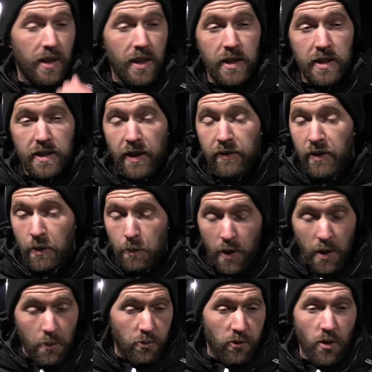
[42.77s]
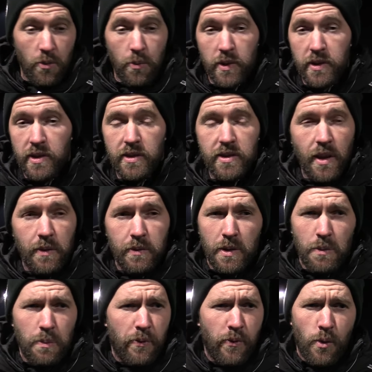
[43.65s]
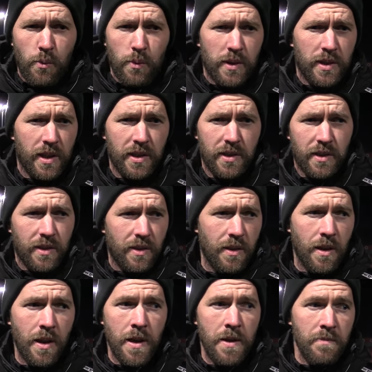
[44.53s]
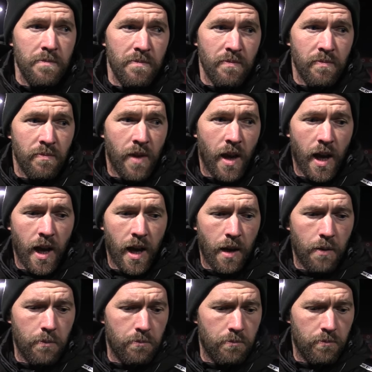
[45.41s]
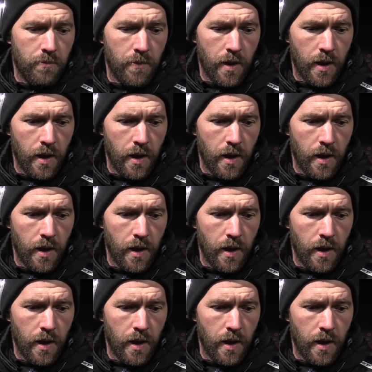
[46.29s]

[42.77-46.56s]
There's definitely been improvements in terms of performances and um,